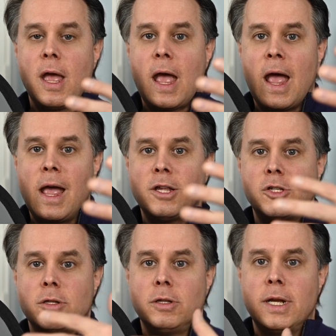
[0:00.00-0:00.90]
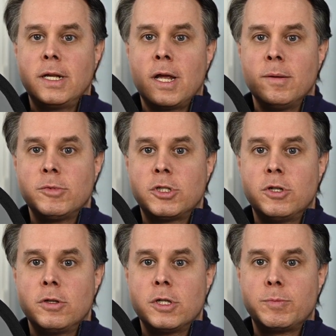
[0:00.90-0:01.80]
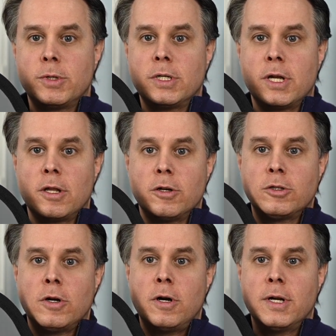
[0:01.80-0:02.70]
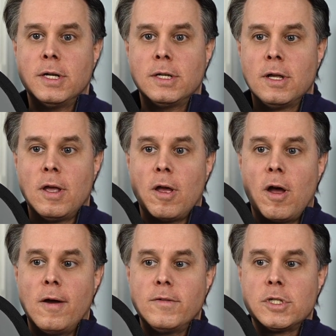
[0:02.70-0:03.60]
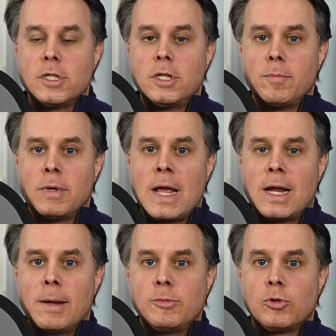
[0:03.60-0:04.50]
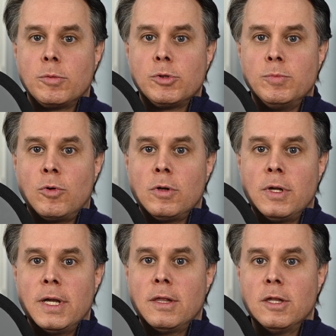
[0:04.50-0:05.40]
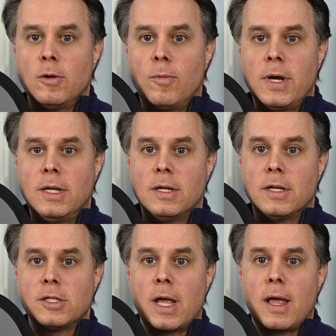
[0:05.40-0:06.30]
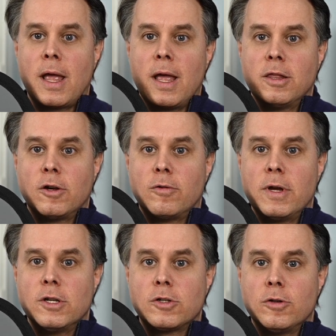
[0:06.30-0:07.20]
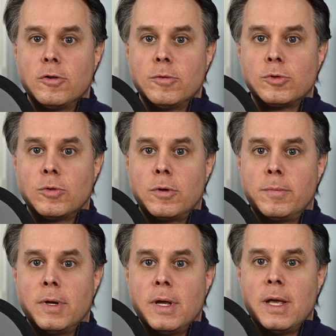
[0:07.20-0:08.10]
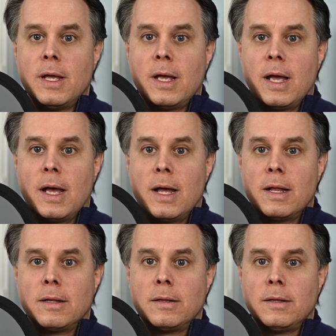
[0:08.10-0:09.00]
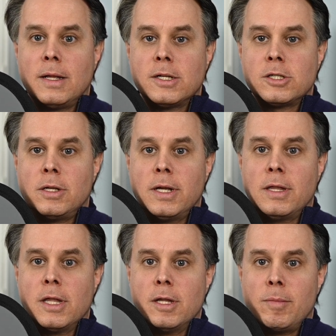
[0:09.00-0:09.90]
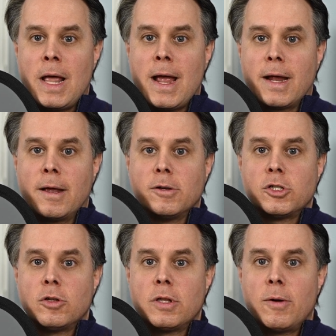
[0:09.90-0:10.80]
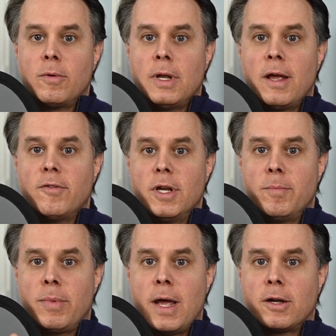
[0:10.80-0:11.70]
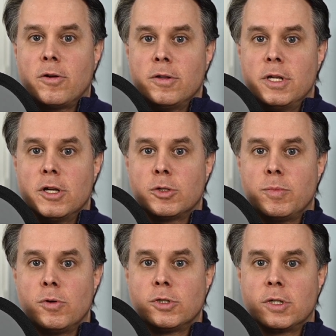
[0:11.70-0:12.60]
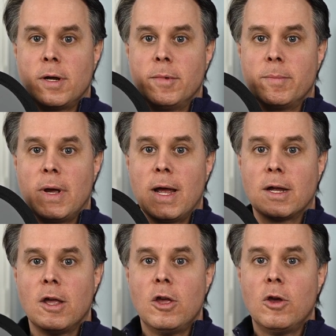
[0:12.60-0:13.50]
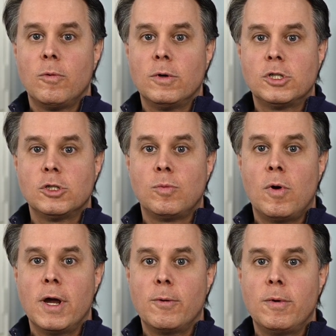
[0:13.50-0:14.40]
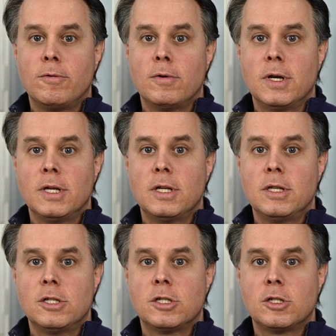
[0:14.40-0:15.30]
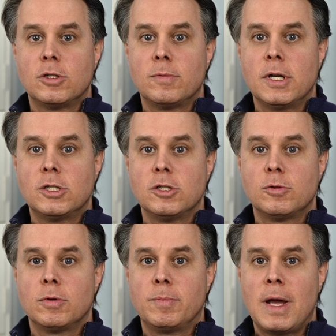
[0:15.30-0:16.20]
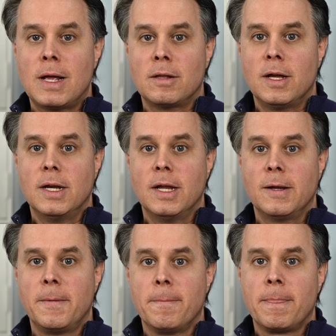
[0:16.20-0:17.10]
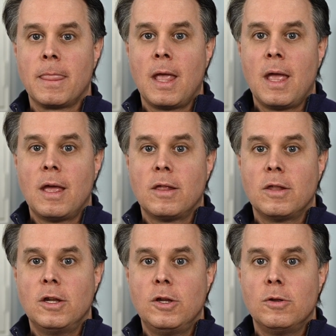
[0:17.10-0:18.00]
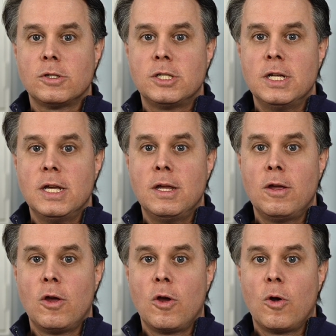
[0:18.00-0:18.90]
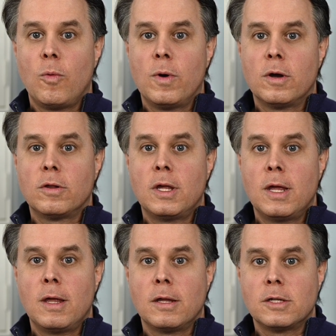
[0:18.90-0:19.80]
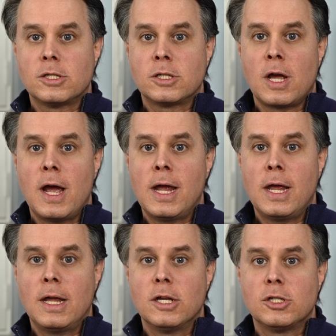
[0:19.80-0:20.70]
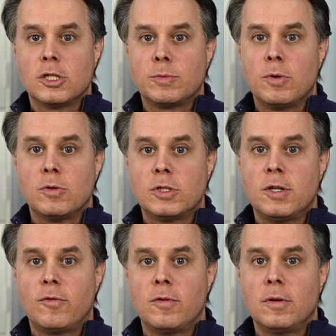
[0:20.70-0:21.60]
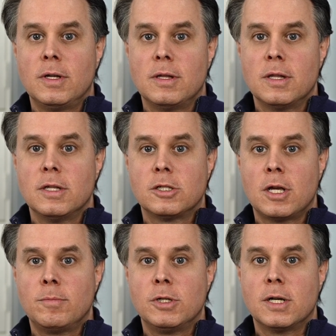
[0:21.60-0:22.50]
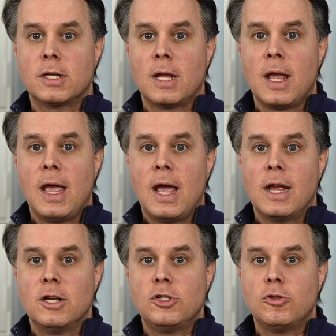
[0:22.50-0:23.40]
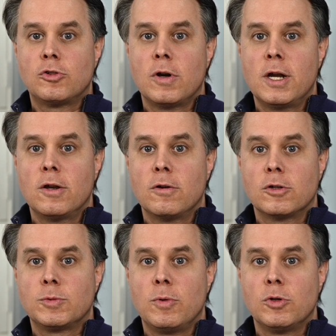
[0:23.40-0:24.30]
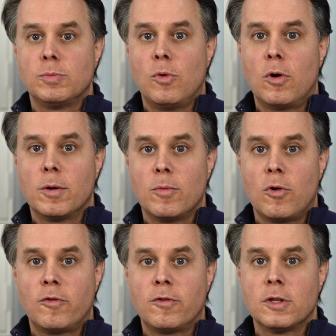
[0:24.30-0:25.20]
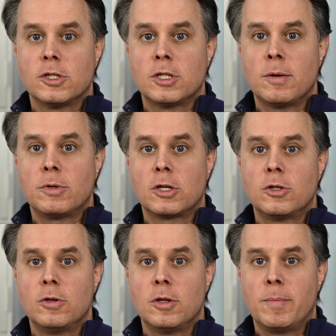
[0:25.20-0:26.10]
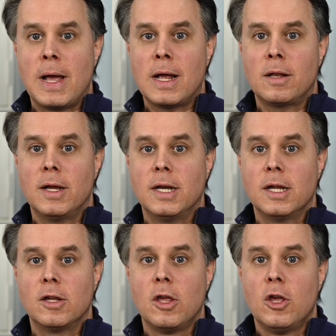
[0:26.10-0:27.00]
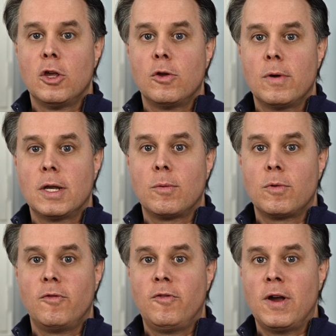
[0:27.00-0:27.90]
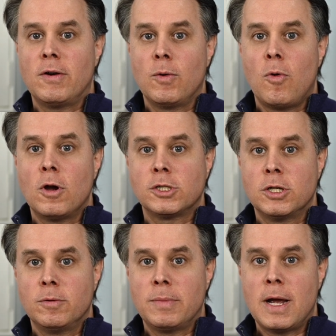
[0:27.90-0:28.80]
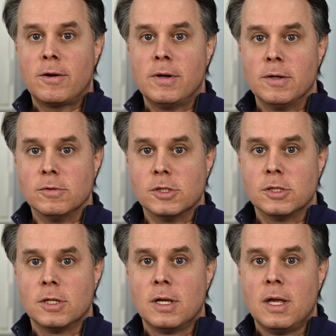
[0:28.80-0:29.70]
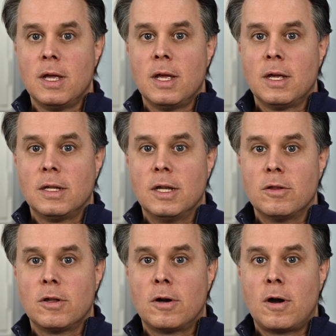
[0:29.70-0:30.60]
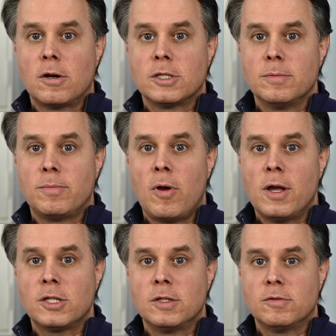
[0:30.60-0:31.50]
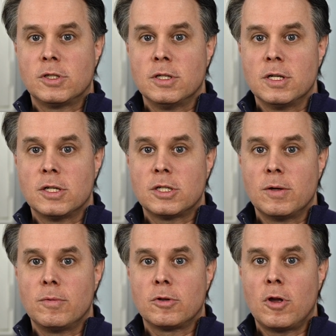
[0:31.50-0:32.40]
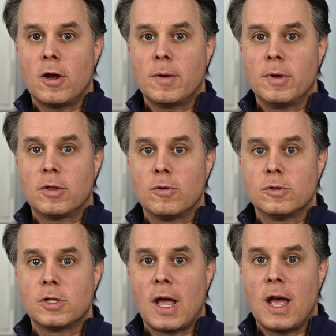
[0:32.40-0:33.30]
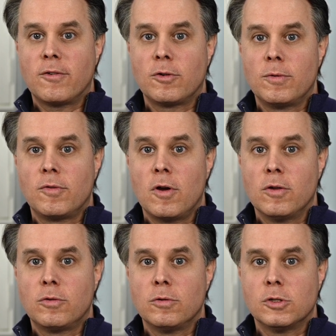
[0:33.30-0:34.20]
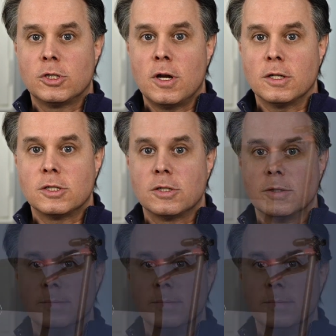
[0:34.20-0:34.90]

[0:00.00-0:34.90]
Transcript: as light comes to this particular target, obviously the black absorbs more light than the white does, and the gray is going to absorb less light than the black. So that will have an impact on the exposure coming back, which is why we run into these situations with backlighting that you'll see where the sky is exposed differently than the subject, and as you try to expose more and more for the subject due to the backlighting, you end up with very washed out backgrounds. Now there are some positives to this, and we'll talk about those after we've gone through the shots.